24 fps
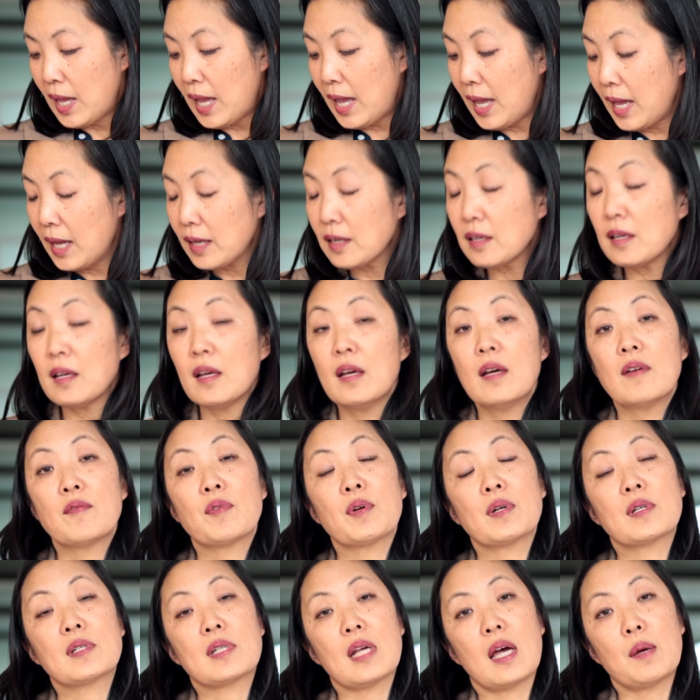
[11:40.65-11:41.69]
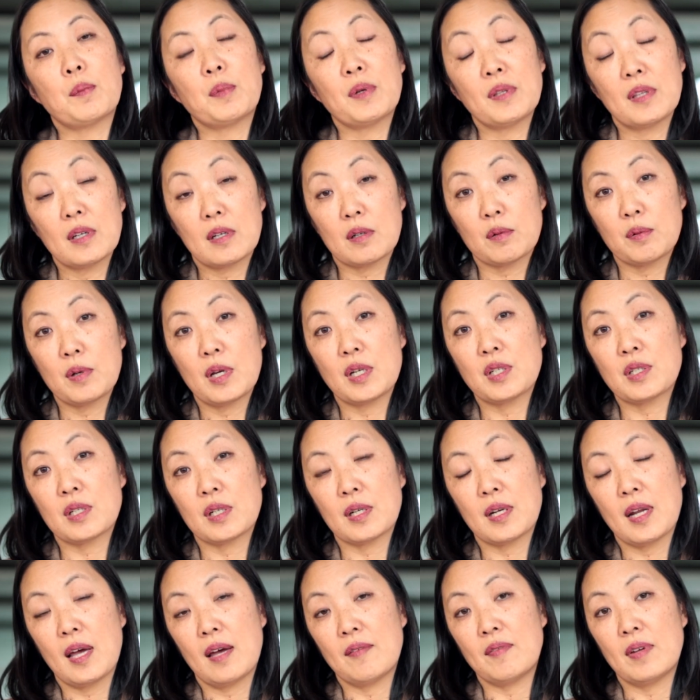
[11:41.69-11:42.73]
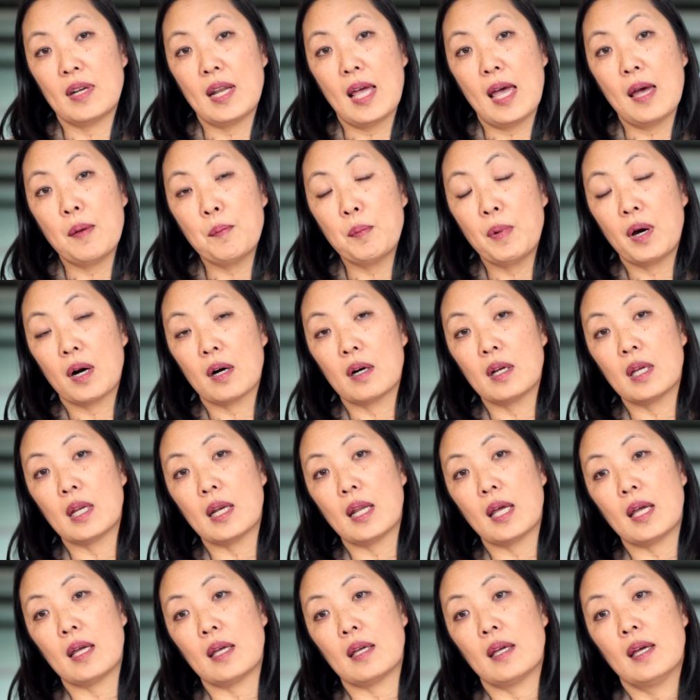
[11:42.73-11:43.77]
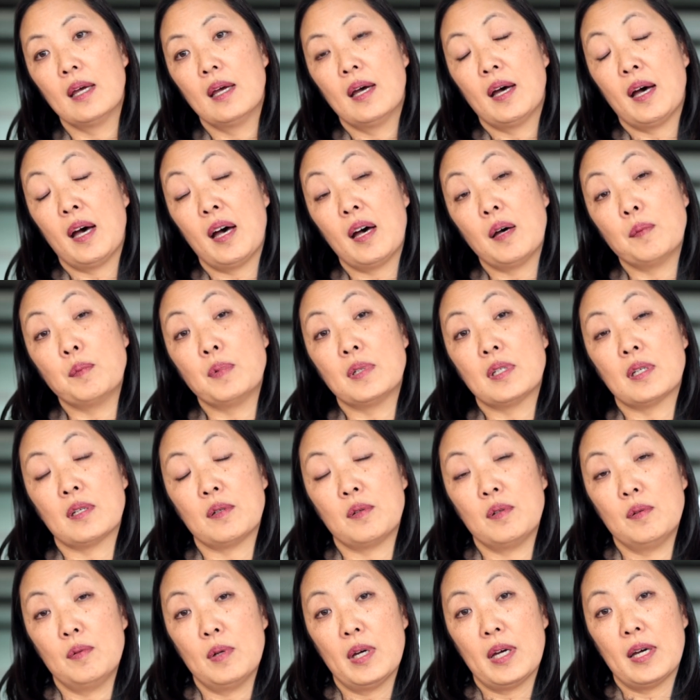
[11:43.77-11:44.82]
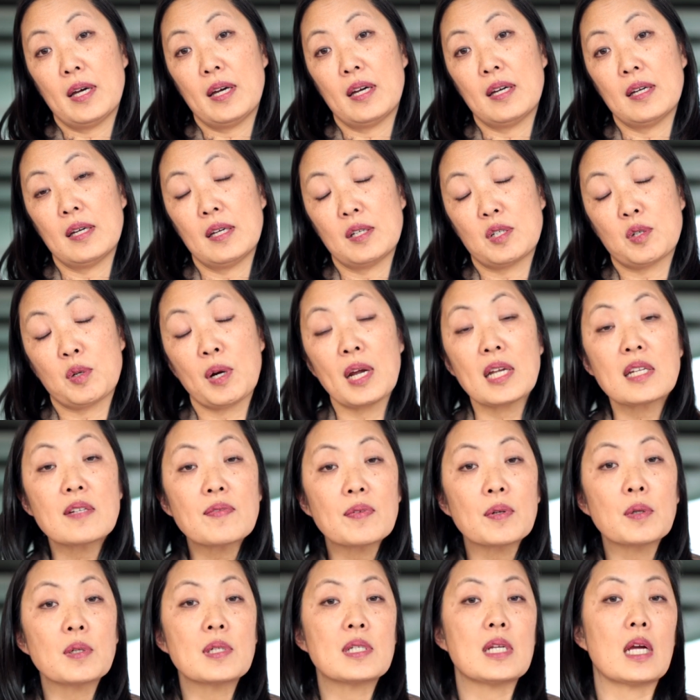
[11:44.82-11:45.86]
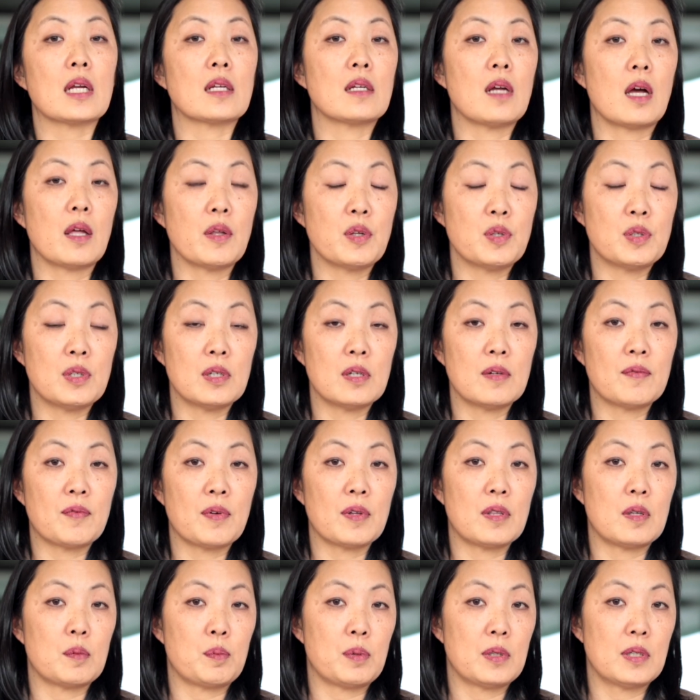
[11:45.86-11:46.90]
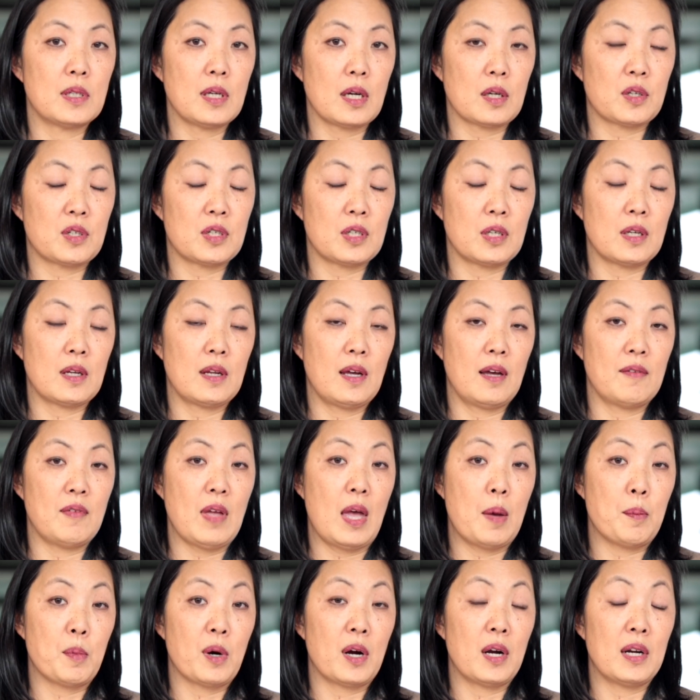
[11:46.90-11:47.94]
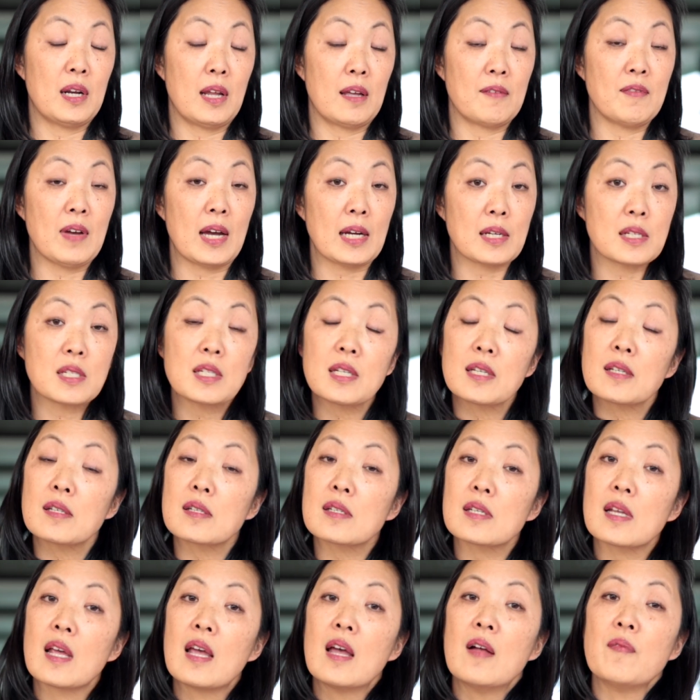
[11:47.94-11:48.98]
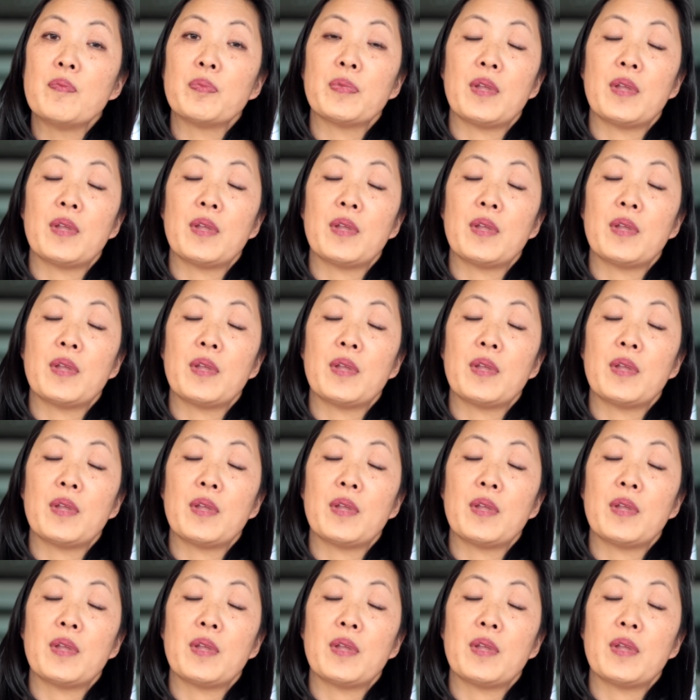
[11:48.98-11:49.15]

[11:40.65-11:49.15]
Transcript: And, for example, the creation of an mRNA hub to transfer technology for the production of mRNA vaccines,